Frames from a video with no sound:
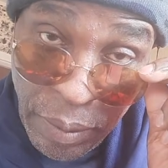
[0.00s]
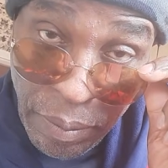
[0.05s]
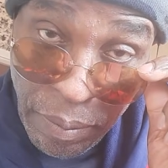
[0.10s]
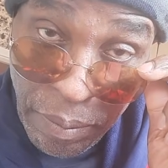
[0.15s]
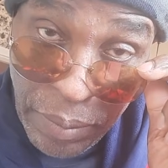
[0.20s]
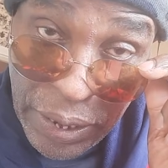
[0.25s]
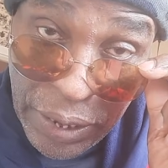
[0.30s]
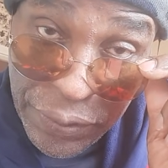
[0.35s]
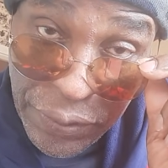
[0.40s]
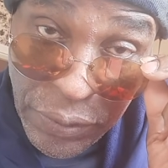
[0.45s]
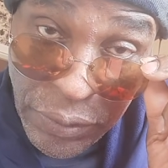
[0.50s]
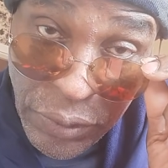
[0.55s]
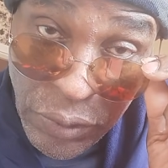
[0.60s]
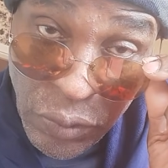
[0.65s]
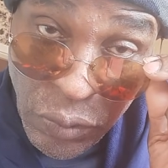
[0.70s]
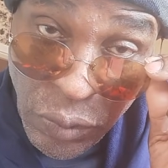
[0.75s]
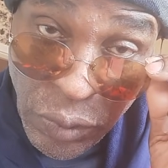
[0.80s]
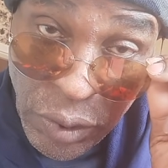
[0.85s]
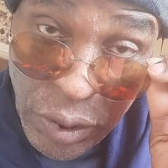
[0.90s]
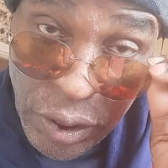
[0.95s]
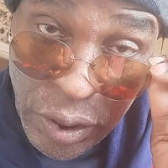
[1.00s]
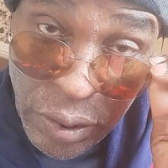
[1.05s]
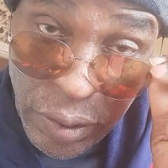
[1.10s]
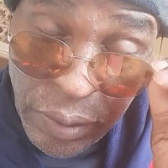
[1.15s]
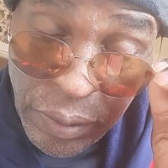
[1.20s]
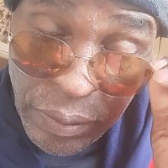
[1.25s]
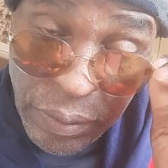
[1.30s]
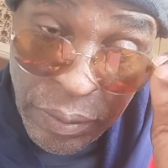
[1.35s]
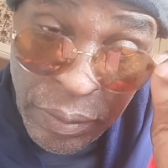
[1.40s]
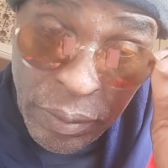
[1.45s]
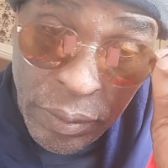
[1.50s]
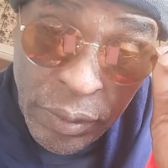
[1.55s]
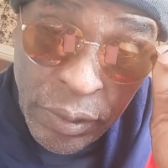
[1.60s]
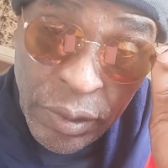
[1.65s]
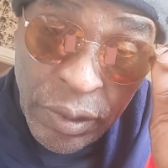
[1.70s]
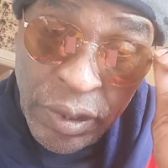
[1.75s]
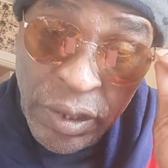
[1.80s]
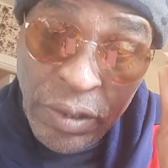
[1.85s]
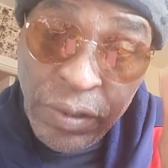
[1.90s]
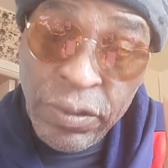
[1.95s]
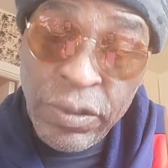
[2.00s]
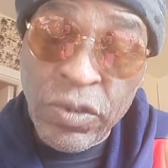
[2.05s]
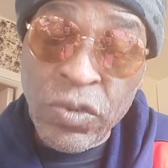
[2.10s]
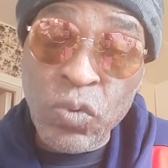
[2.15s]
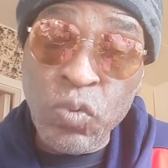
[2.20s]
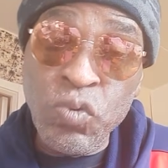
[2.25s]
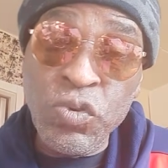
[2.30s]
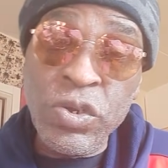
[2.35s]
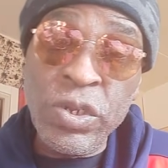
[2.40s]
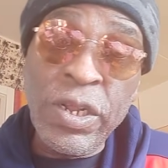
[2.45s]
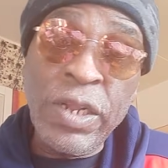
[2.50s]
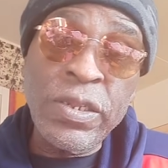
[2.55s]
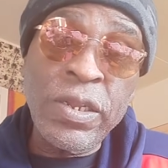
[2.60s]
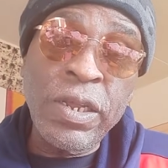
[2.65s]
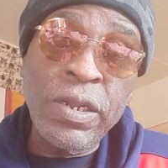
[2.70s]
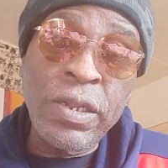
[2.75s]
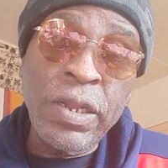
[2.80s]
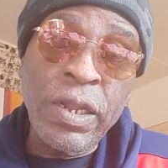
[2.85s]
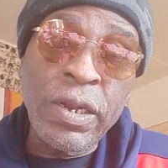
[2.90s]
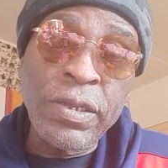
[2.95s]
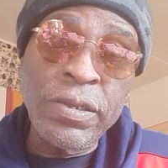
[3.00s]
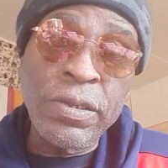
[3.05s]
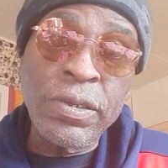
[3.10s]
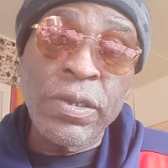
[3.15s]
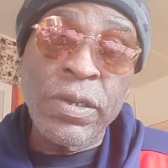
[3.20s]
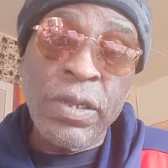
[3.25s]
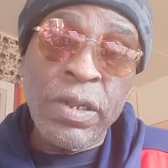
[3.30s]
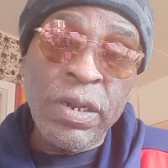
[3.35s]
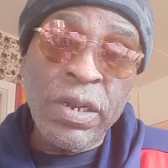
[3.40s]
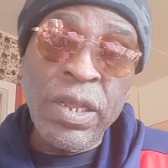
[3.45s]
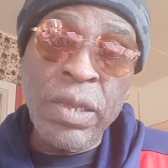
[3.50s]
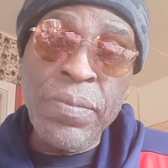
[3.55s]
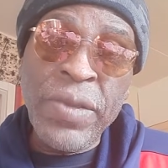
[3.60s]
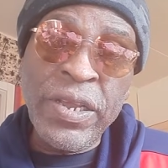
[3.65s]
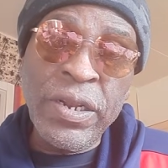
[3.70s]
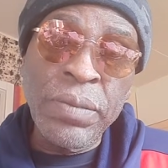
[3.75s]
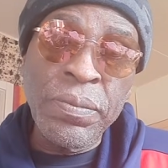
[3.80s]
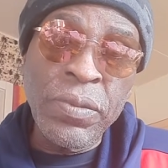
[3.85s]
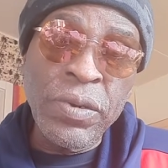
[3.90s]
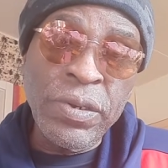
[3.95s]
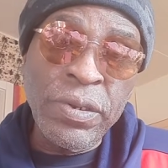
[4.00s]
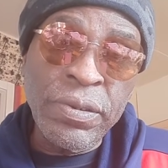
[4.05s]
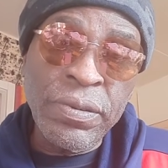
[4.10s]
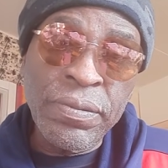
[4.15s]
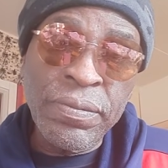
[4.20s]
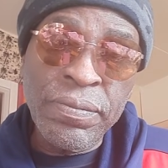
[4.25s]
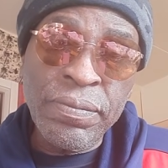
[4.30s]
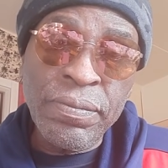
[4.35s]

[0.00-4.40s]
Massachusetts Institute of Technology. They make the money.